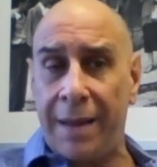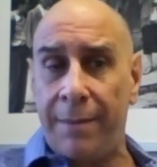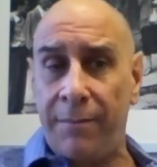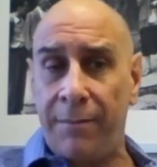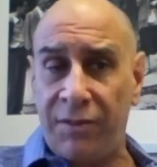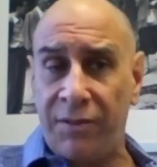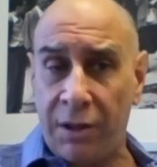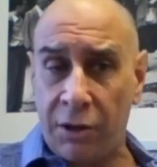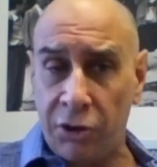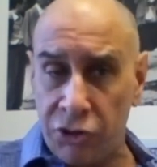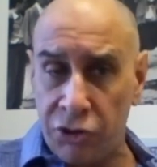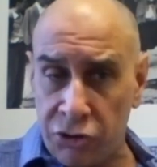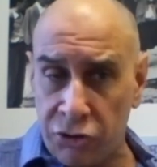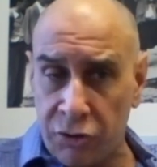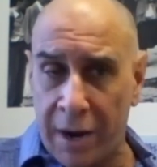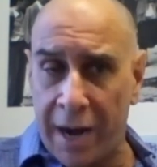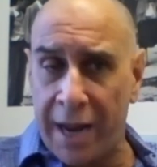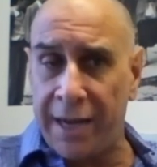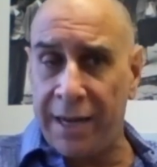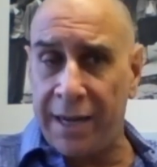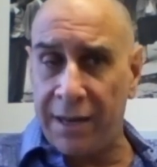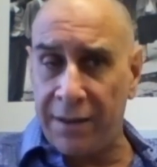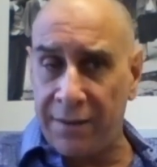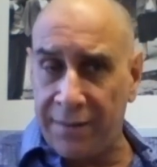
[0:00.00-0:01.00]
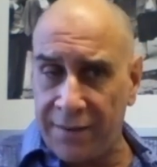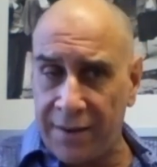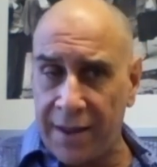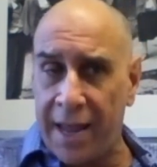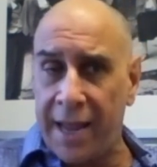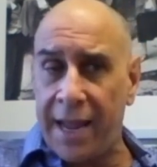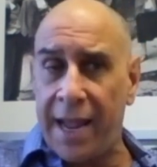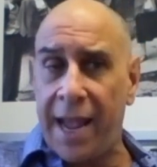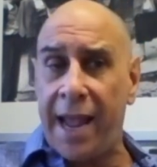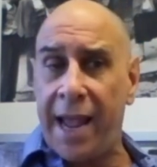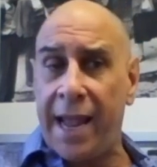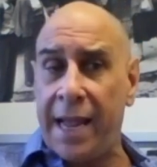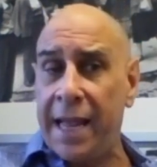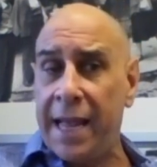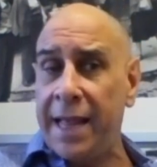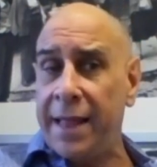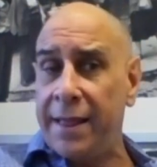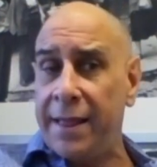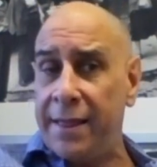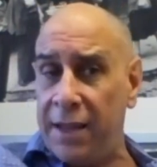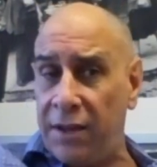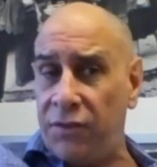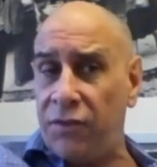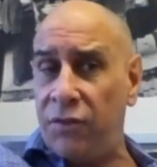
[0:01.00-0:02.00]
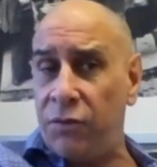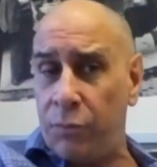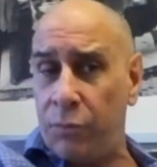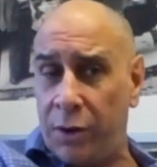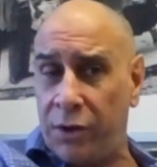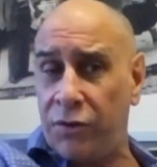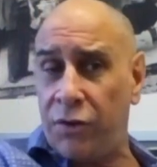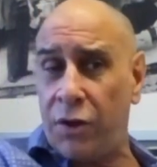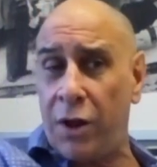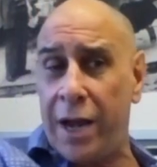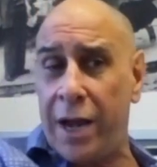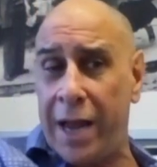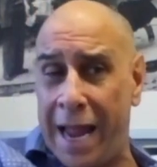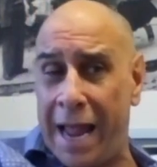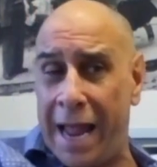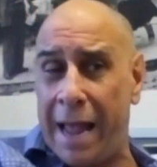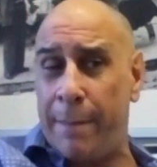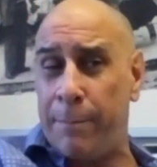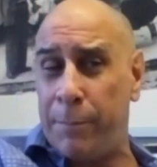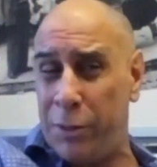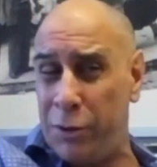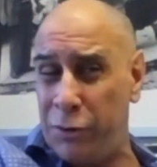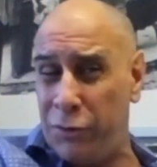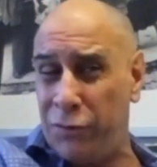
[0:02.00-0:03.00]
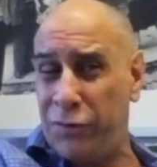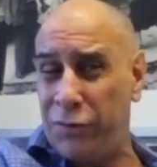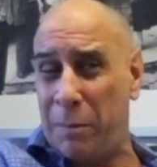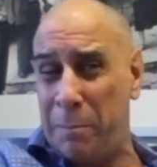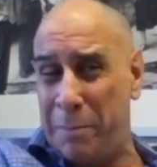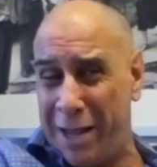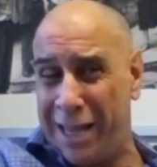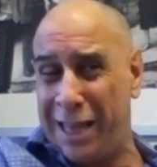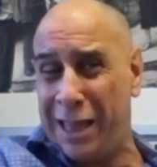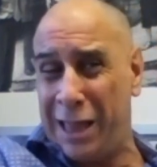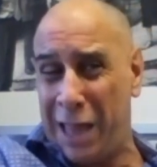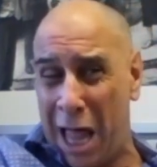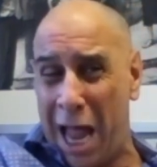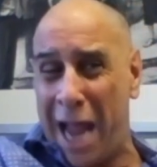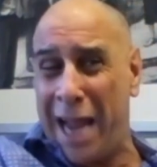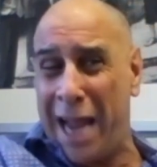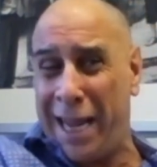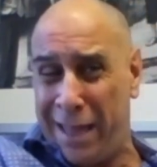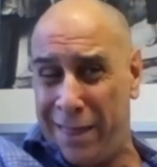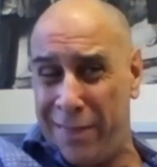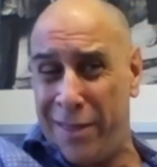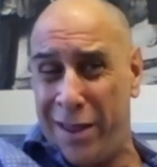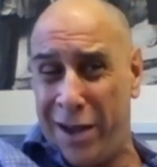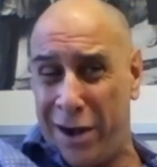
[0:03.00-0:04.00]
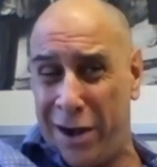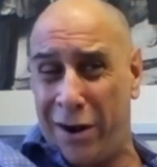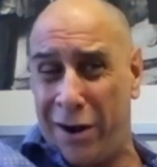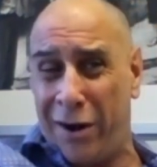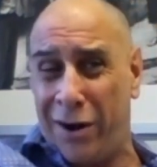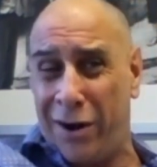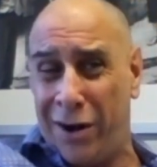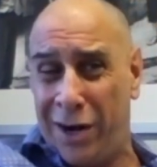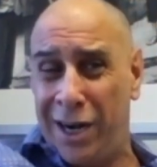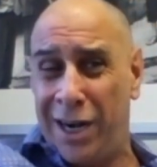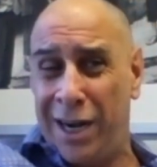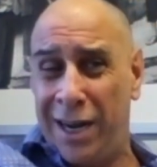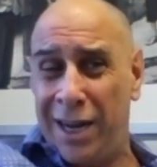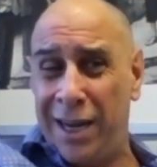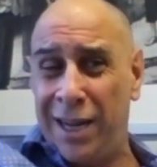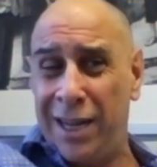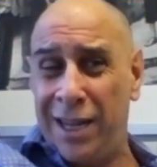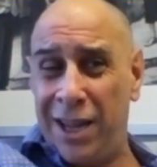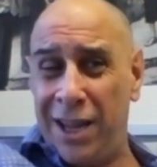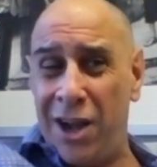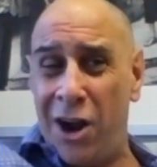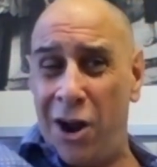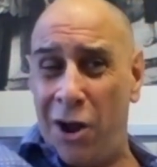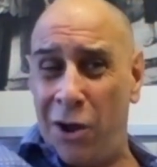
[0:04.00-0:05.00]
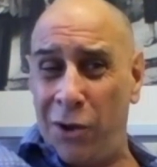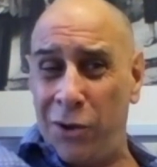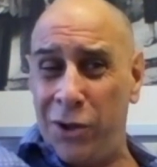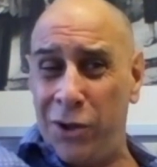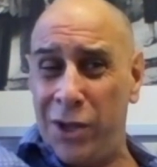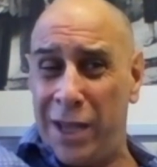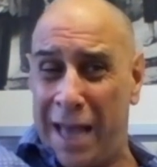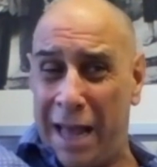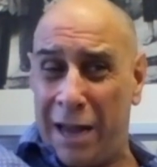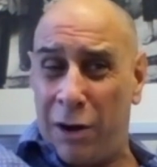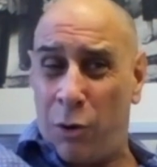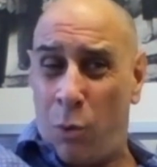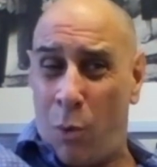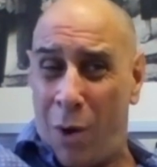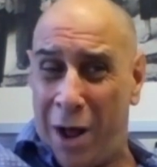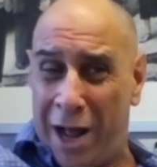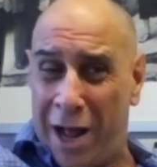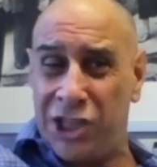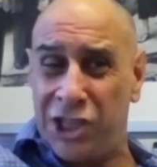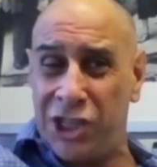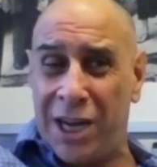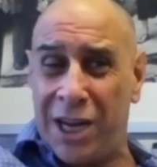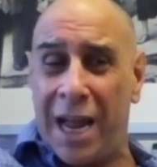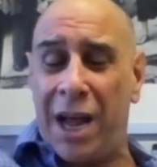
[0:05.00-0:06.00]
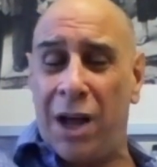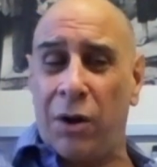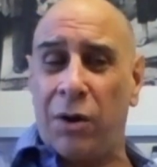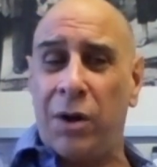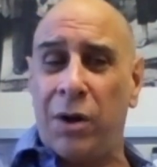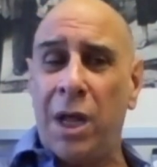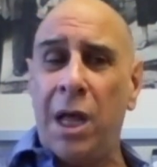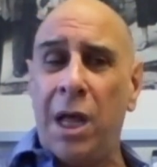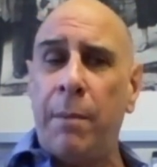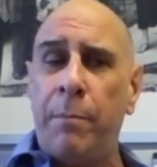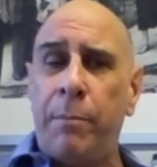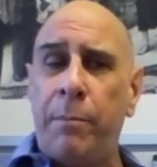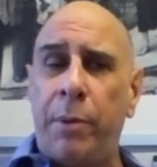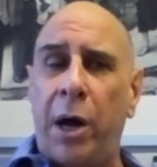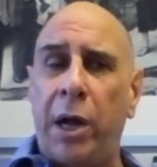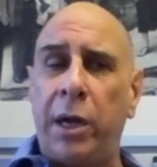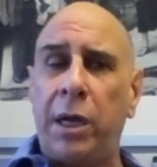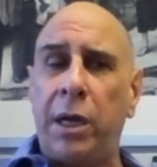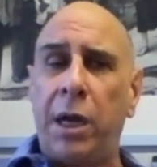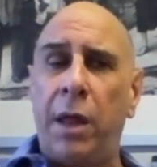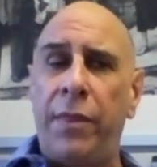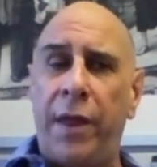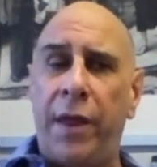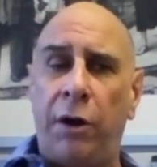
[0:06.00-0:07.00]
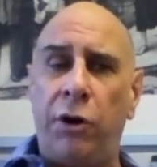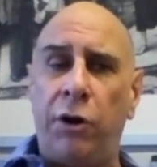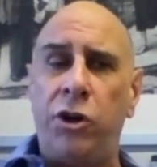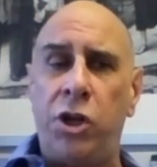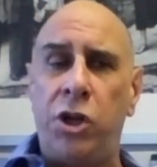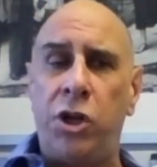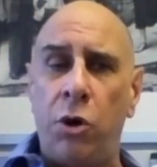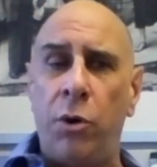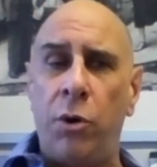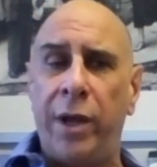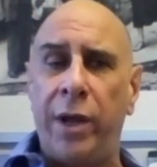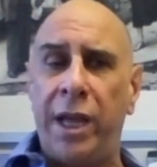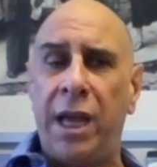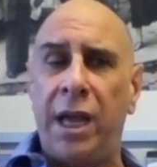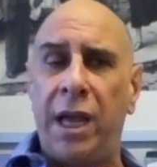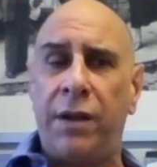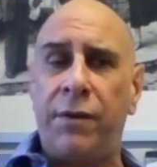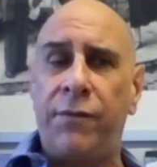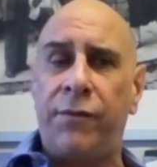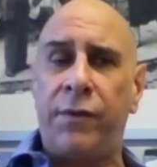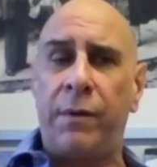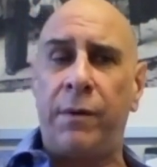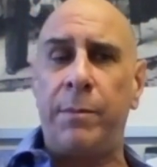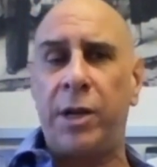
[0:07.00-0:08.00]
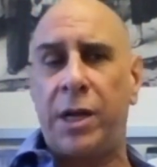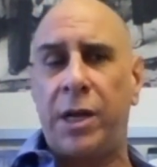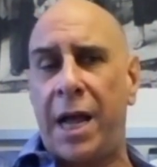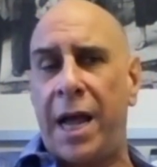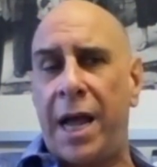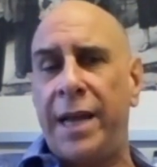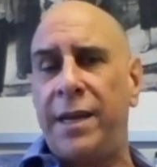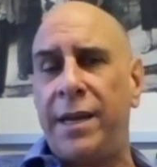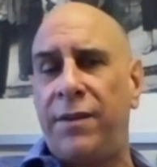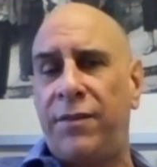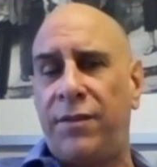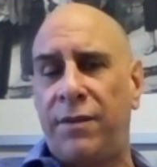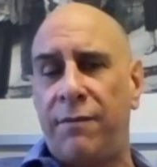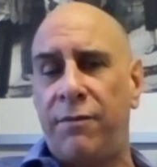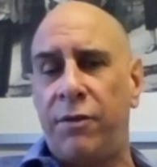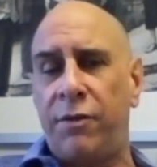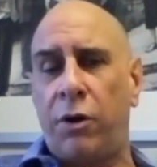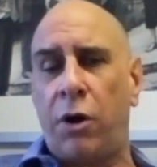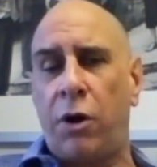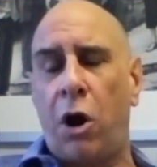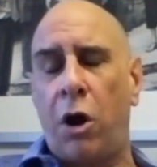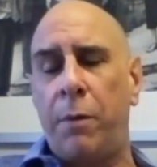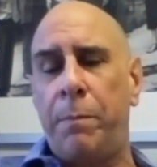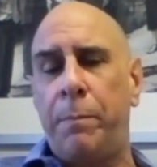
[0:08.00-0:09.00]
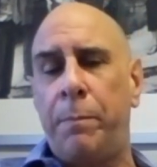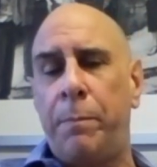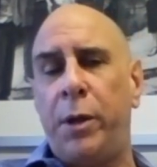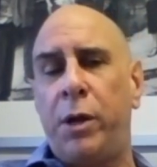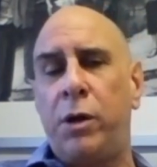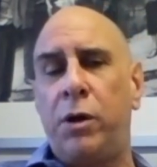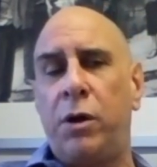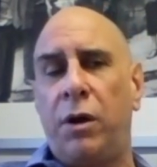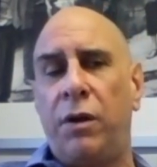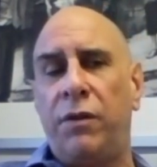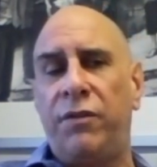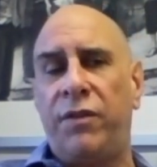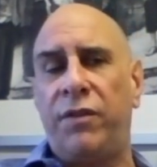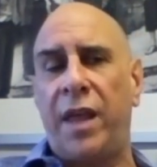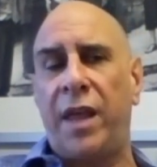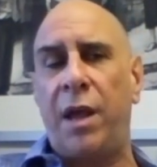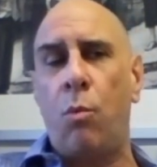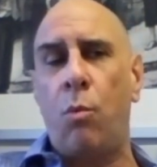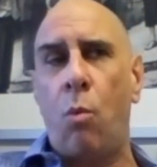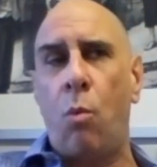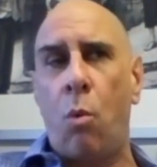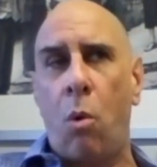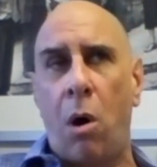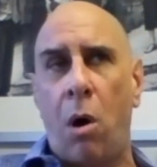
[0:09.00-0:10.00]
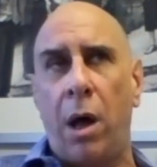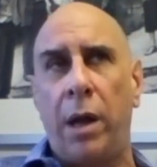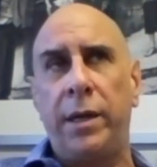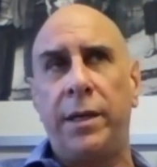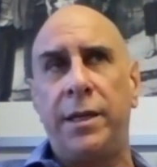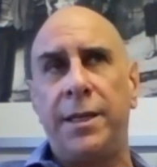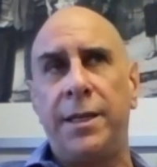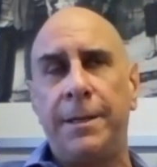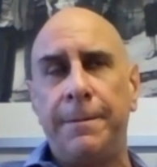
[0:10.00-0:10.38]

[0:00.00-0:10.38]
they'll try to say, hey, this is what's going to happen. There's a big lion there. You got to watch out. But they're doing it from the kindness of their heart because they want